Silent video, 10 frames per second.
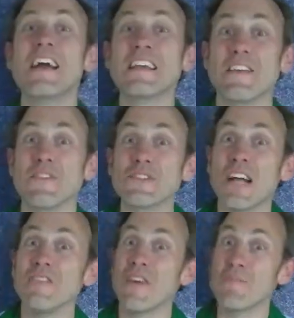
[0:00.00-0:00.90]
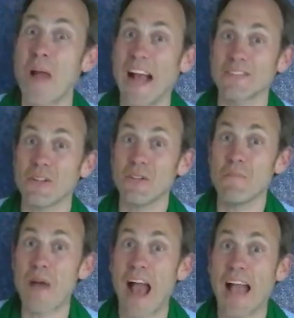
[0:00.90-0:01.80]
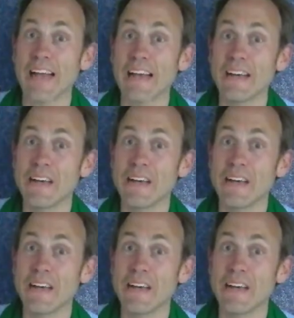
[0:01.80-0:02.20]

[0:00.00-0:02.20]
Give yourself a pat on the back.